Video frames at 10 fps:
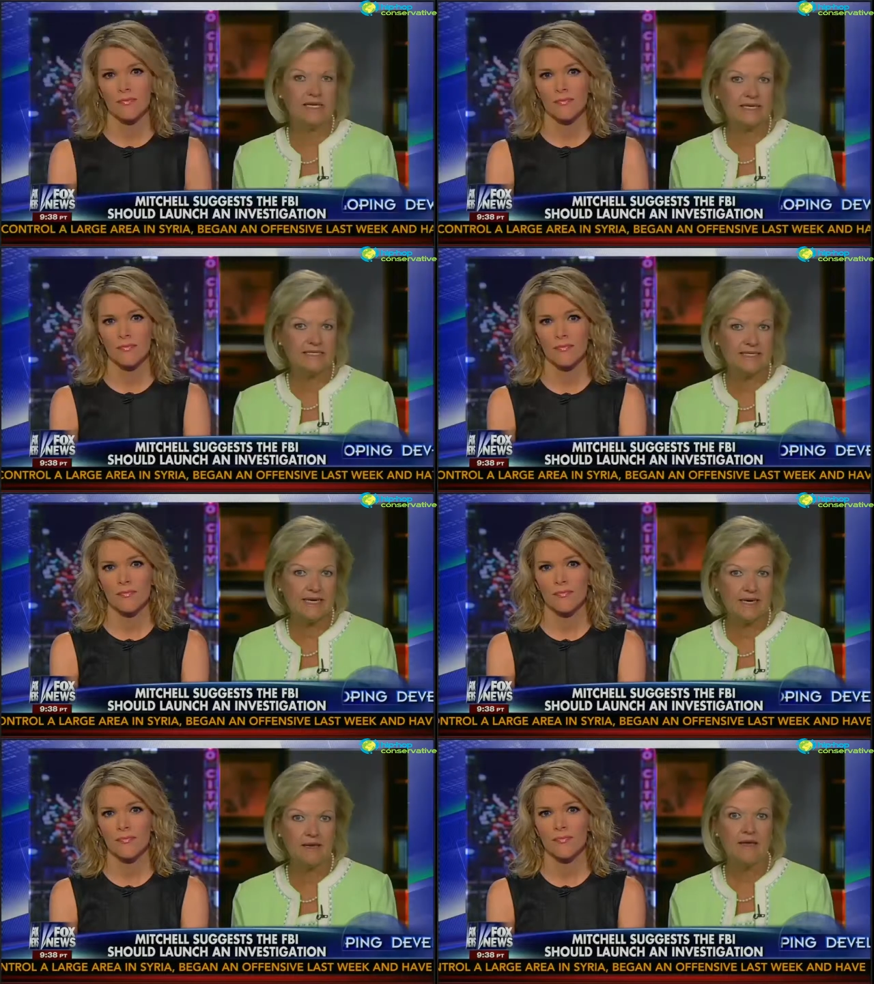Speaker 1: need
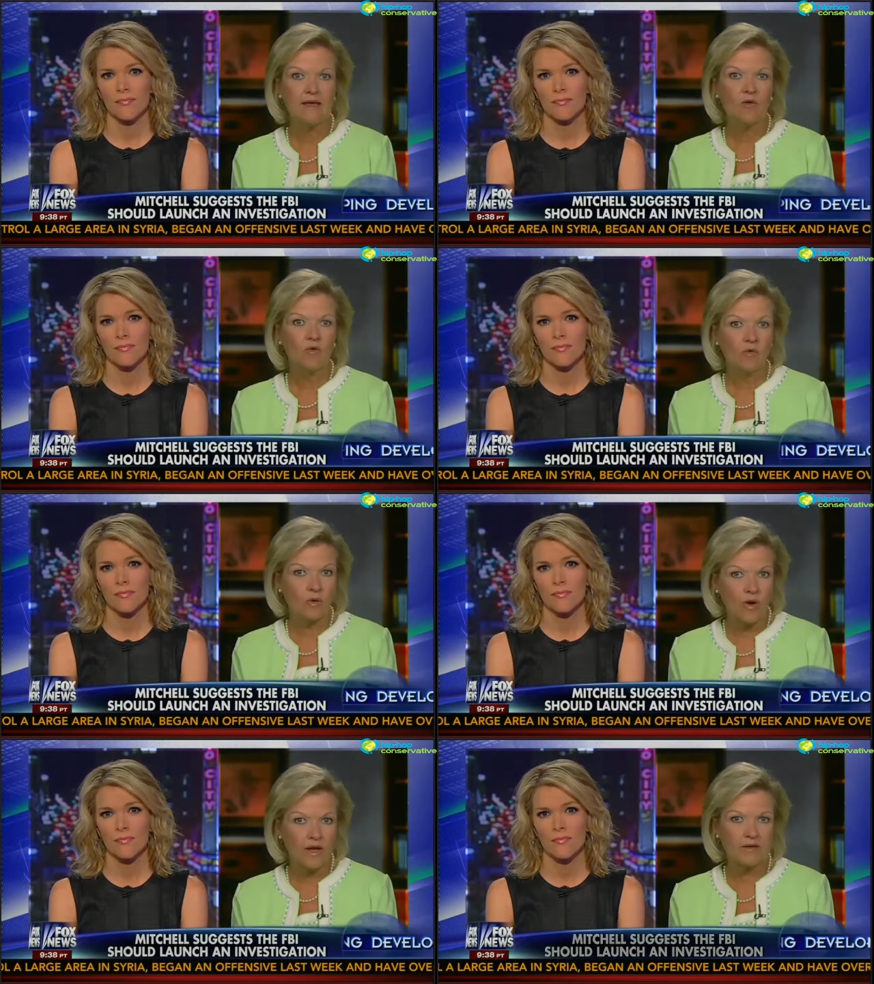to get
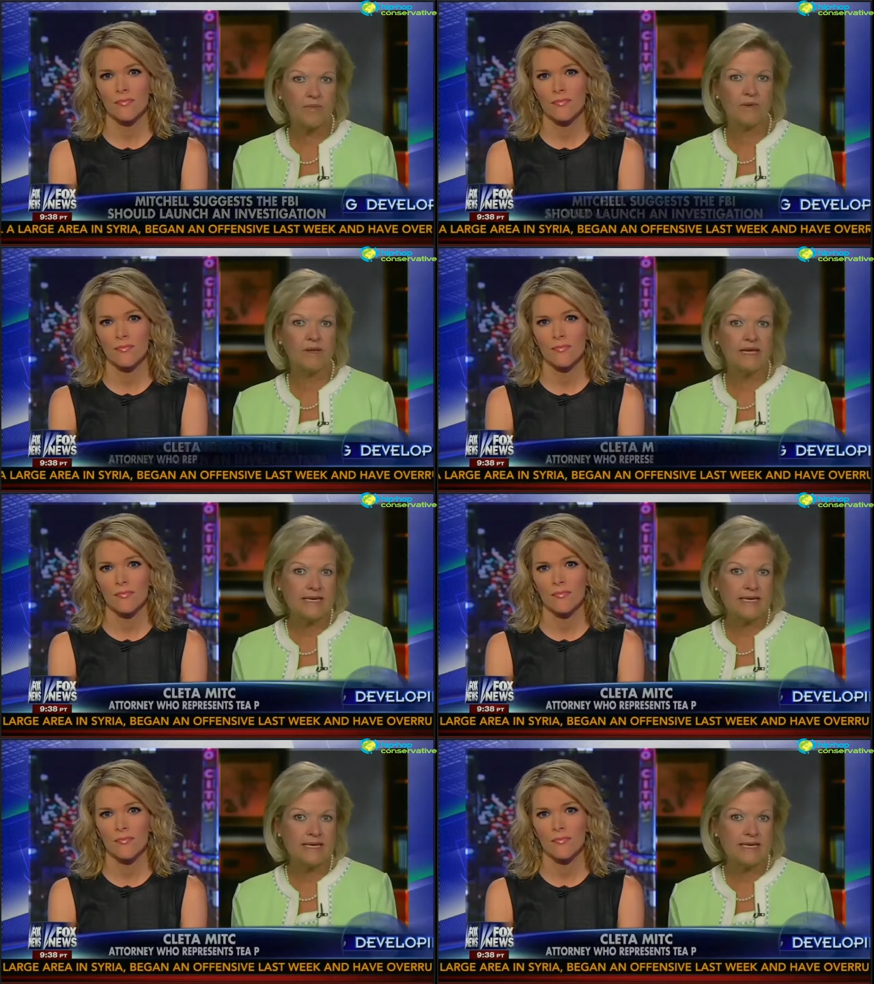credible,